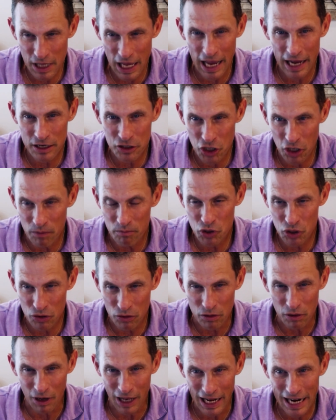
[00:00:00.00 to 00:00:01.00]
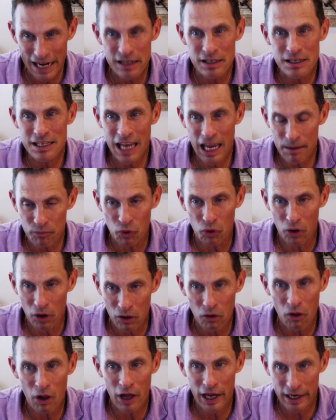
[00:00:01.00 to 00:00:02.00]
edge compute landscape look
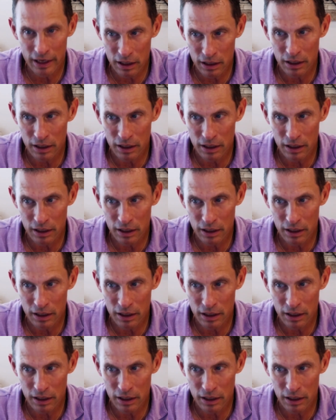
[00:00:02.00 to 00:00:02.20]
like